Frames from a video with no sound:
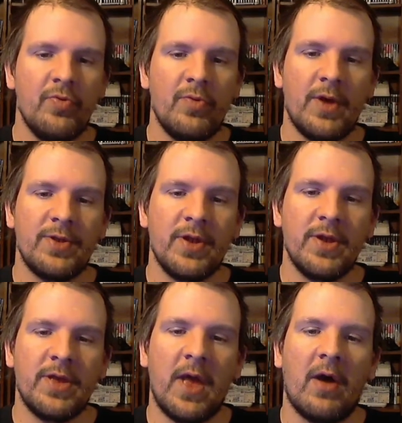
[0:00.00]
I
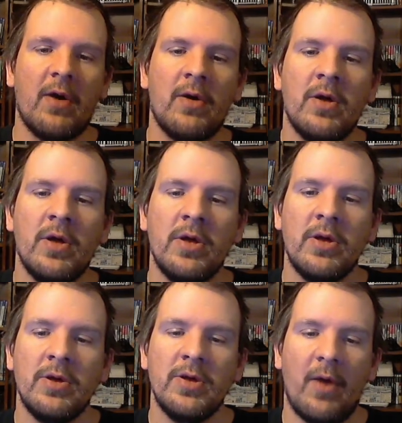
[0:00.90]
think, yeah
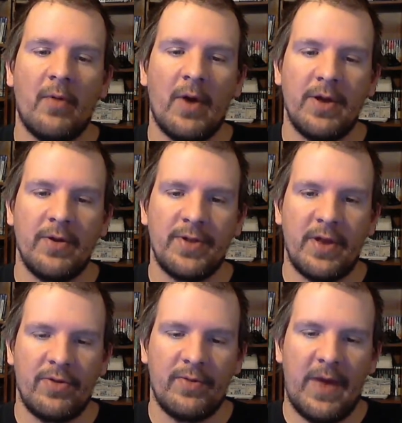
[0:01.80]
right here, say
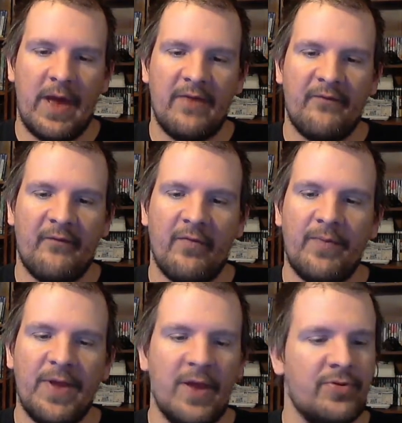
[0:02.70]
on the back for
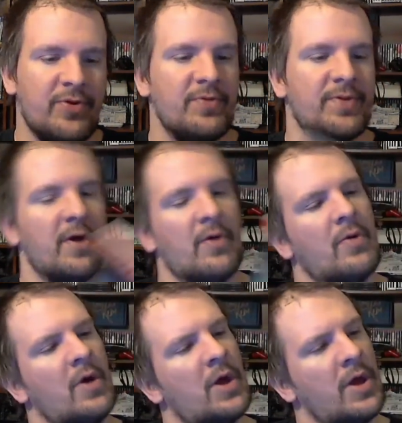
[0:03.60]
PS2. So
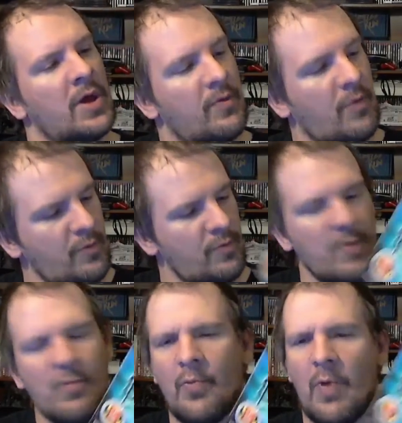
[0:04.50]
if I
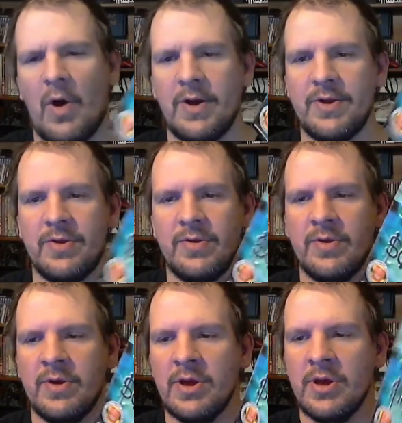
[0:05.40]
remember right,
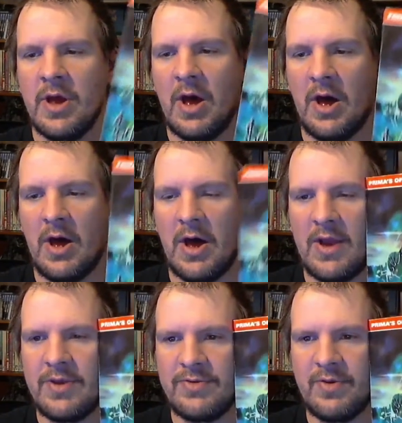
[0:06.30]

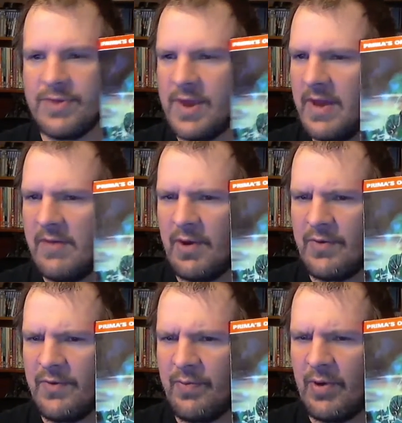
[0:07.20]
I don't think I ever
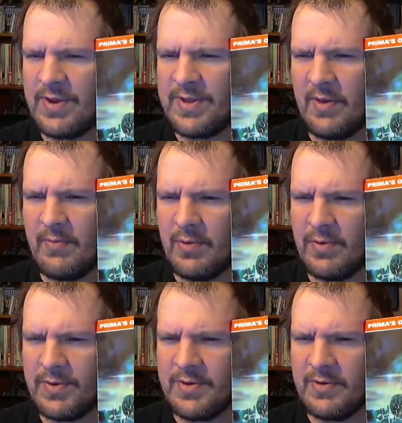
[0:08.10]
actually played the Summoner
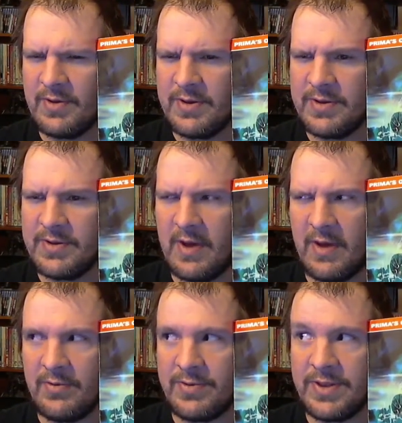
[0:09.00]
series, I
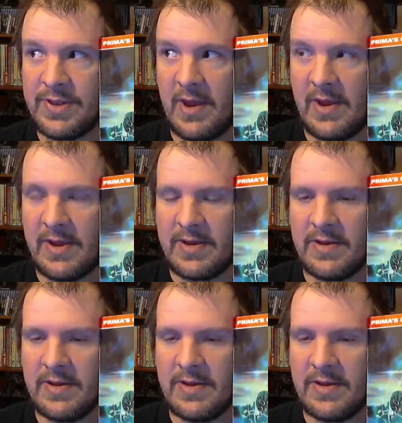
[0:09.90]
don't think,